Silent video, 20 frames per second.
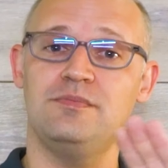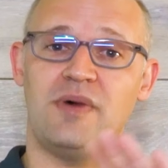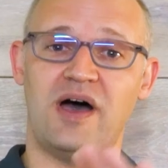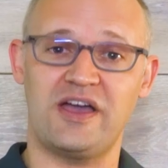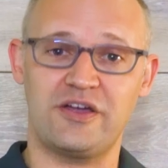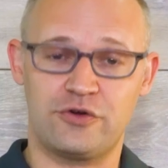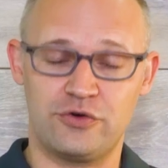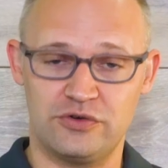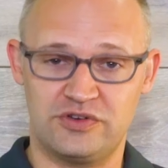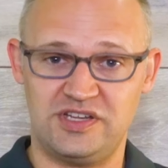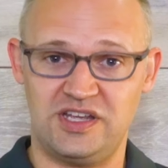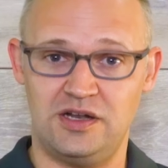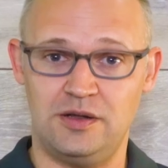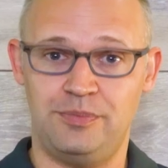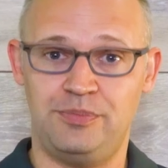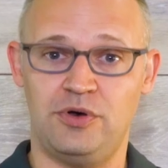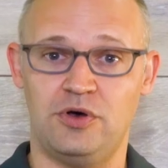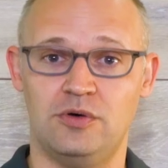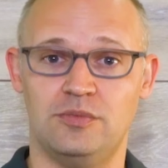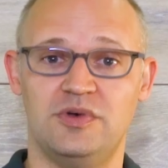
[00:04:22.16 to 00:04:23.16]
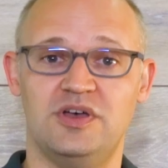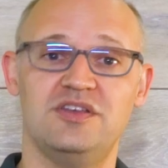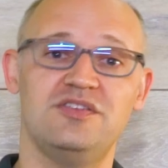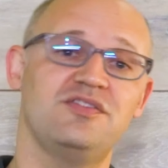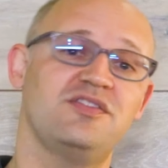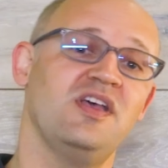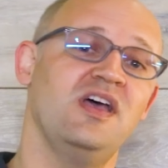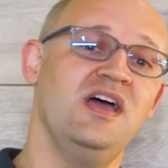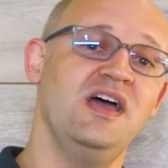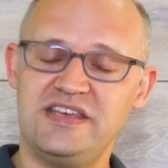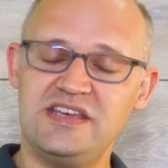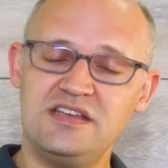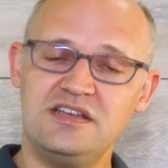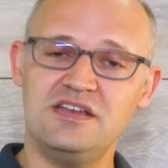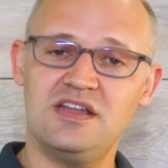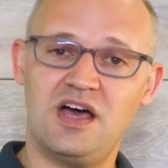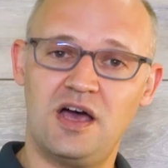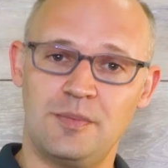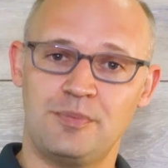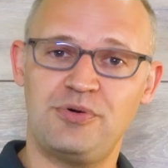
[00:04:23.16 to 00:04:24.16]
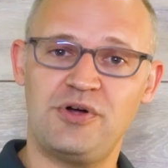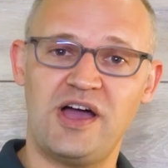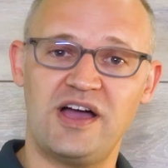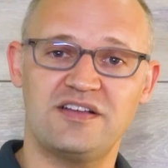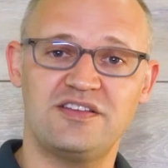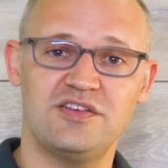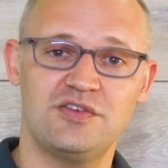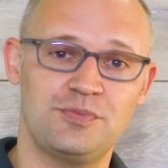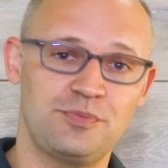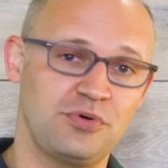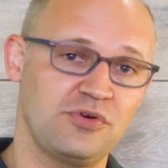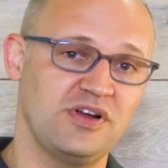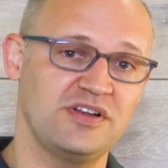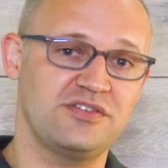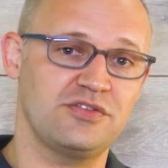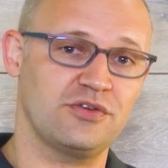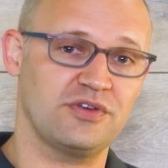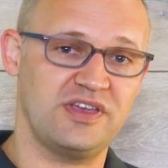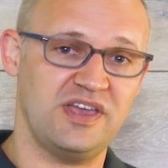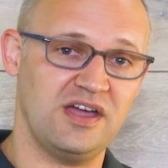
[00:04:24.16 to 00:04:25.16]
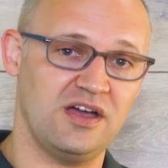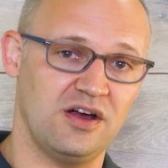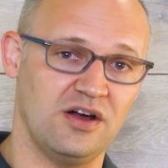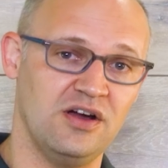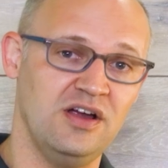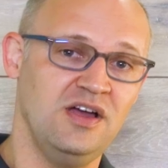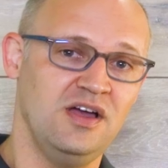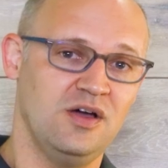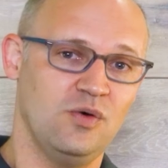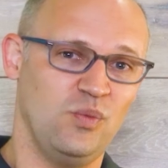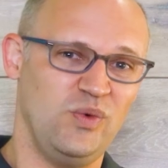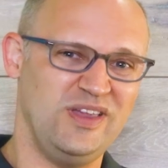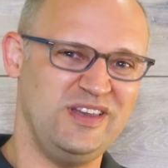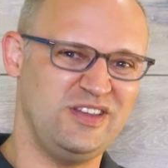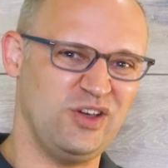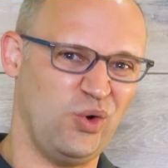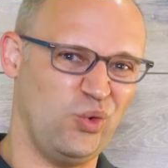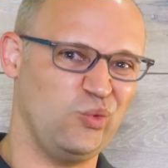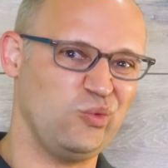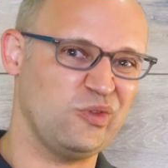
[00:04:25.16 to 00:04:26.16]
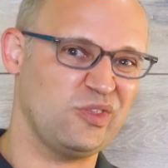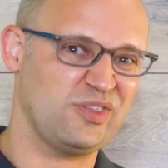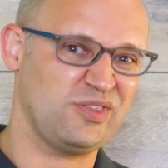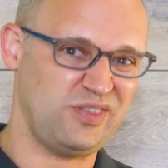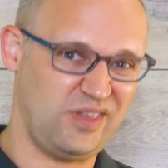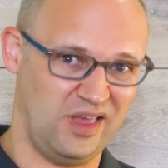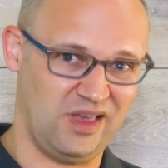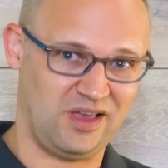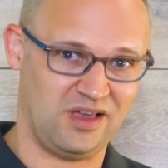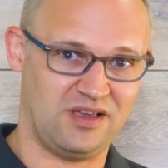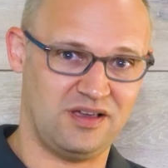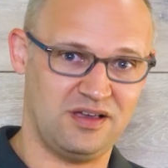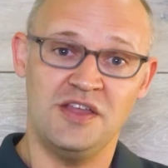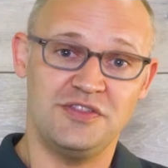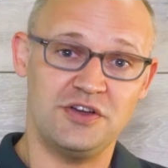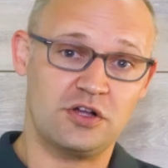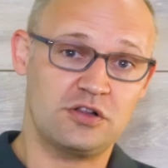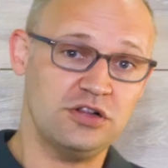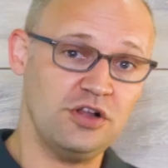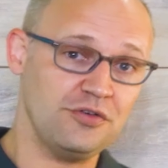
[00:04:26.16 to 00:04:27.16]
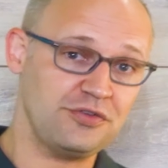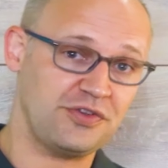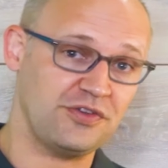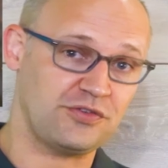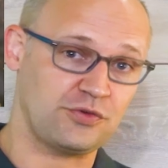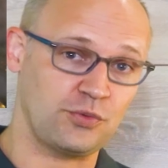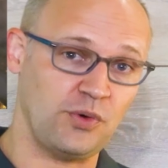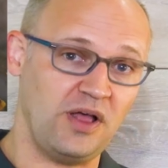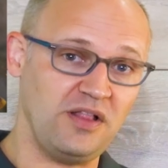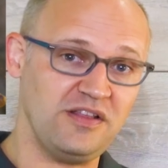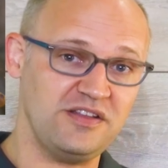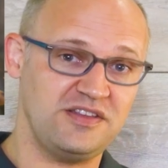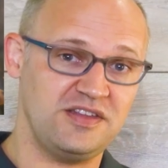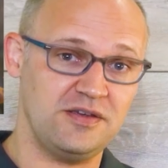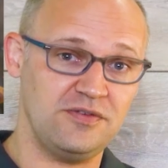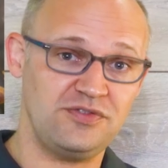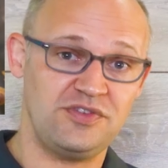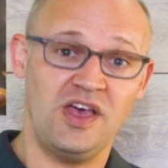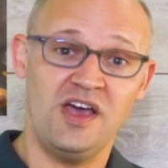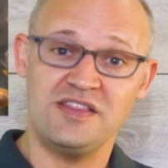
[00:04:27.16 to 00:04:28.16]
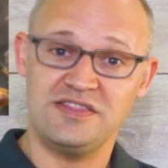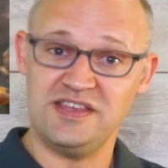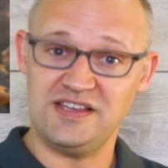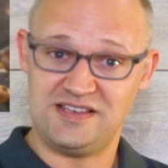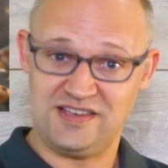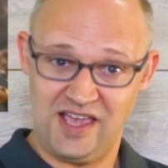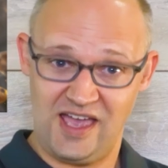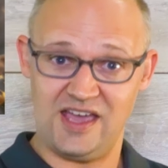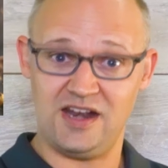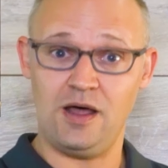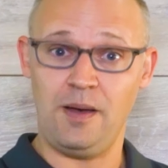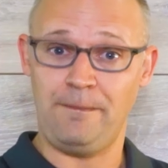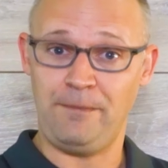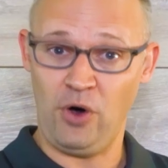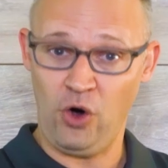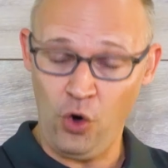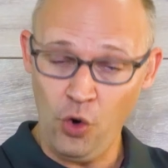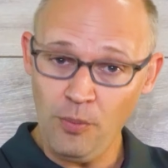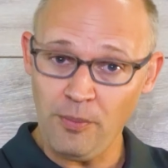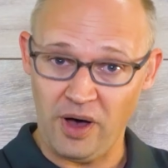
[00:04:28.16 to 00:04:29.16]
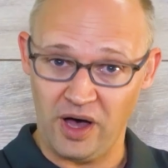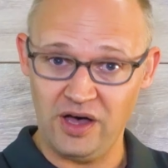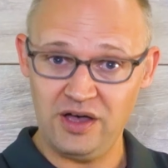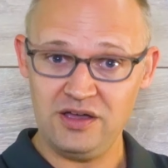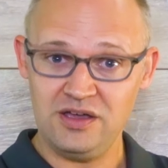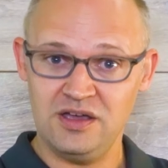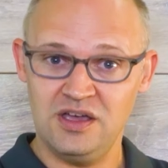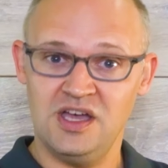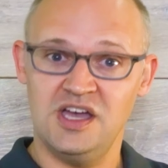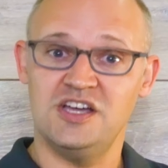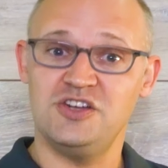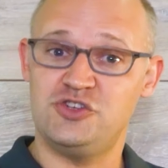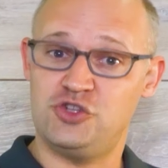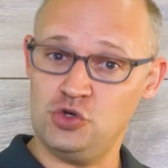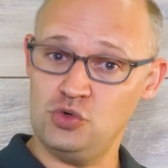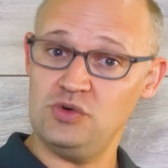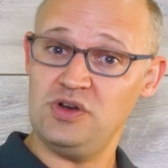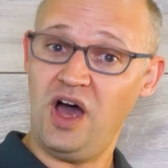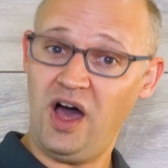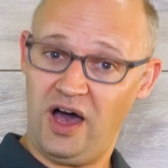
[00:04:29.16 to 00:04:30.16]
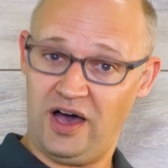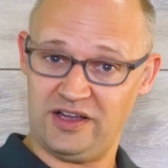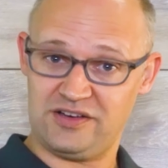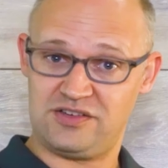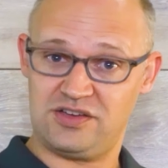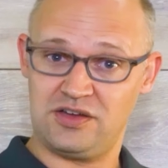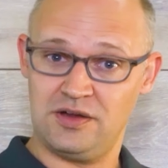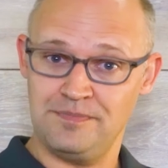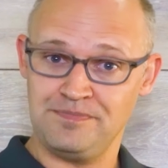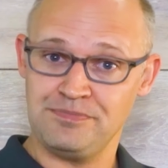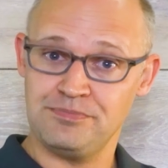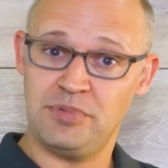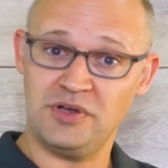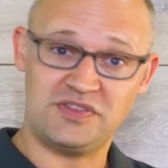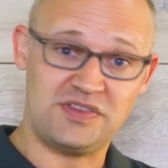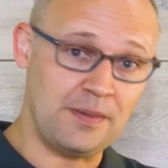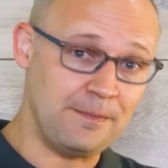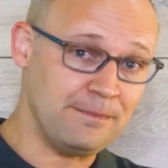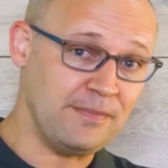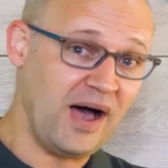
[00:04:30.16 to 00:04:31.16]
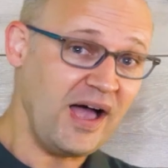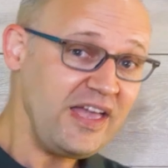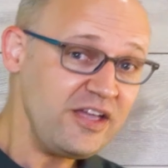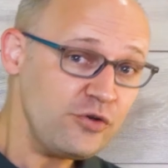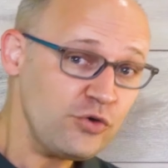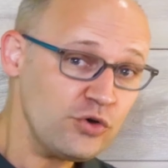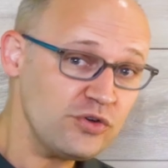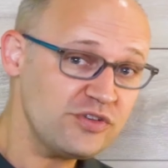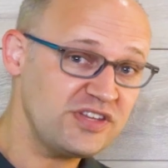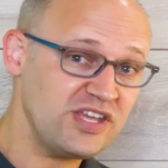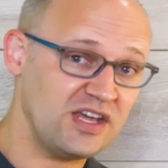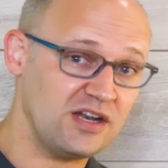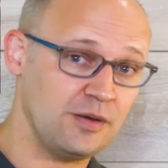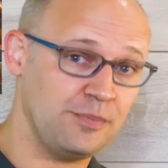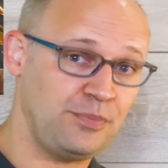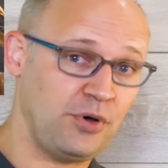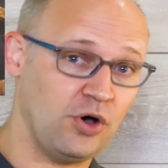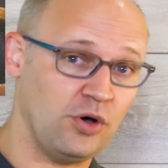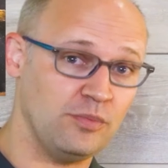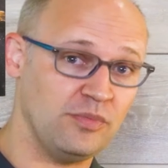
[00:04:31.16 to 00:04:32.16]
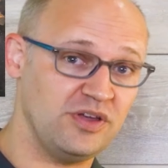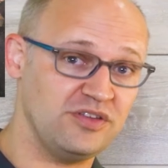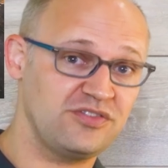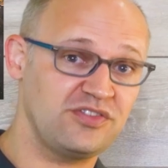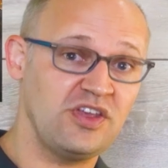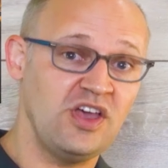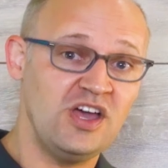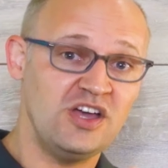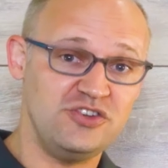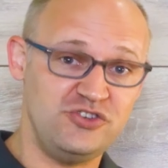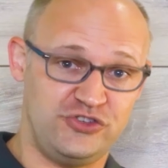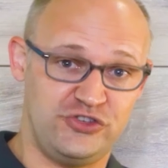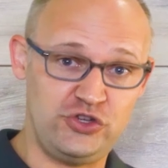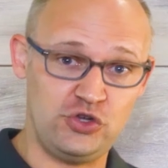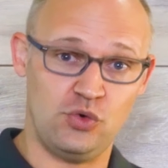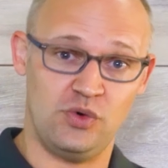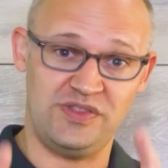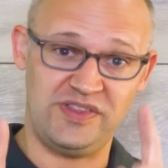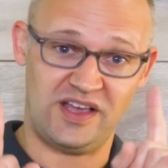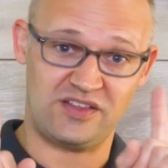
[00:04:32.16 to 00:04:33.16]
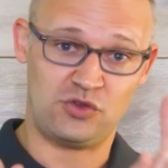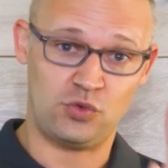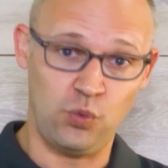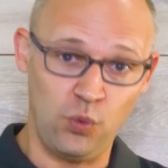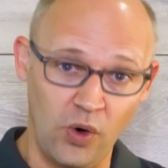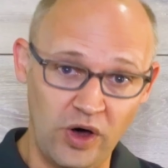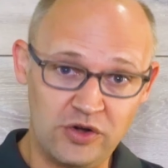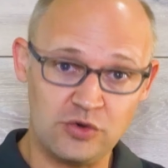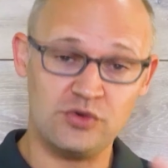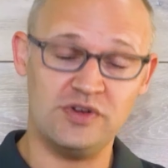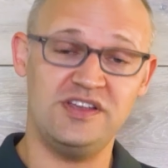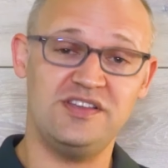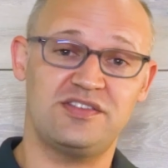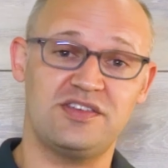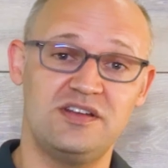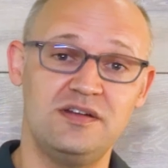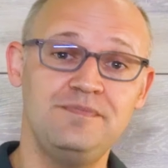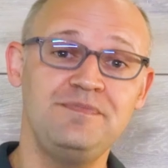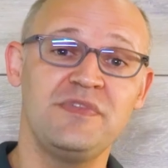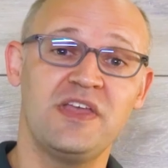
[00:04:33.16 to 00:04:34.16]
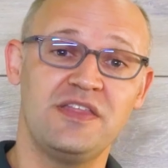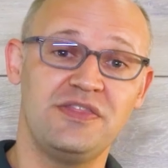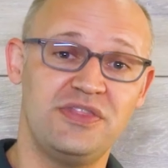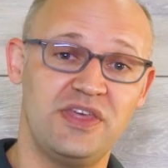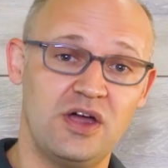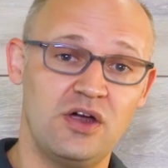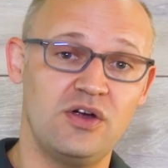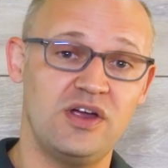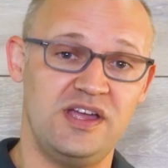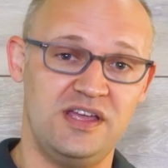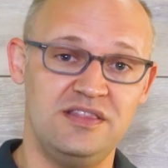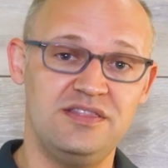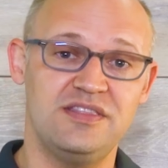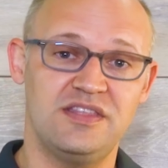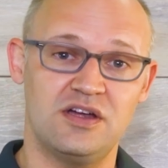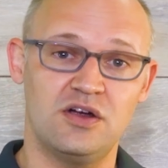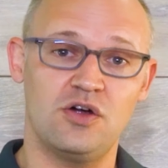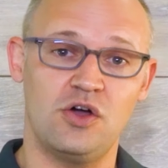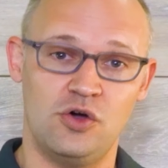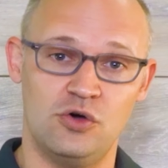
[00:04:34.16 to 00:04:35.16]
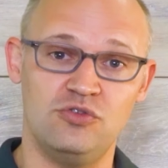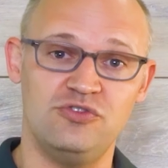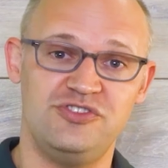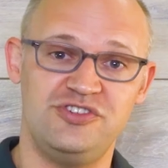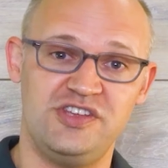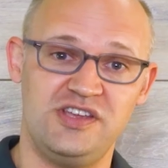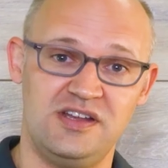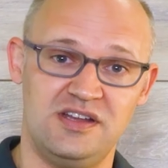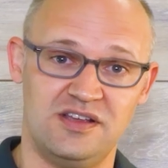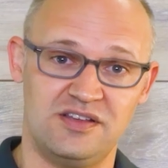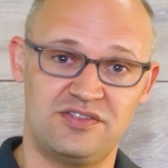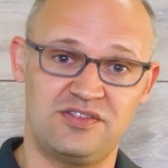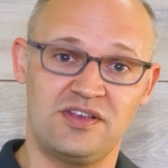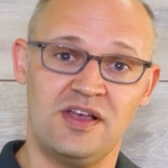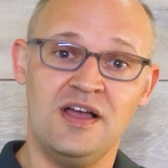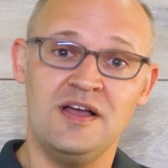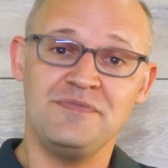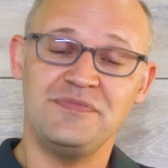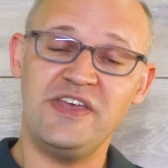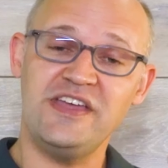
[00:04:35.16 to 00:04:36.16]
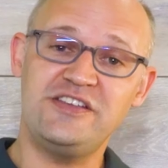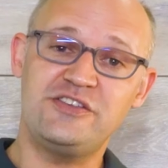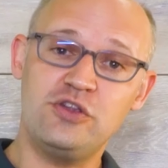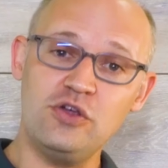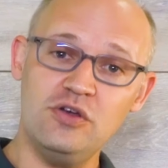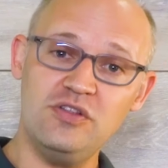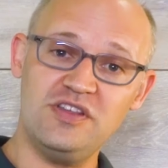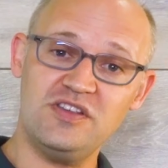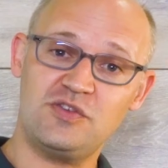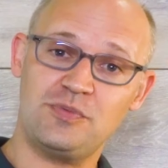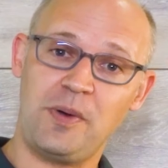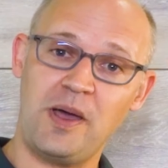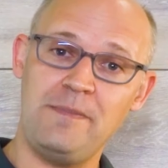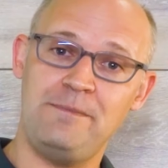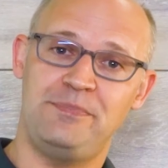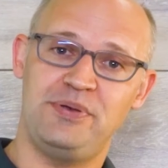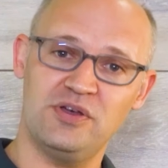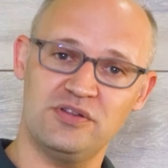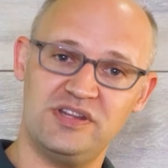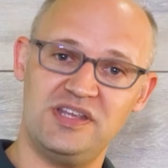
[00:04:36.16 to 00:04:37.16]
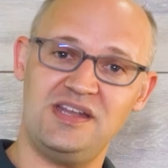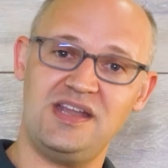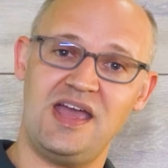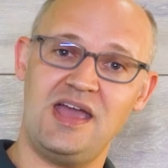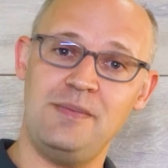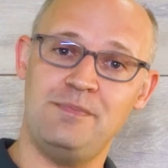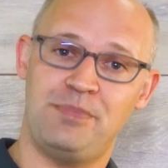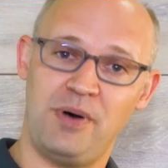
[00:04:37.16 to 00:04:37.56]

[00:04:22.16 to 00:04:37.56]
and Ctenopomas, did not practice parental care, we don't think. Their closest relatives, the Ctenopoma, do not. But the Ctenopomas do, and that's one reason they're in their own genus. They do this by building a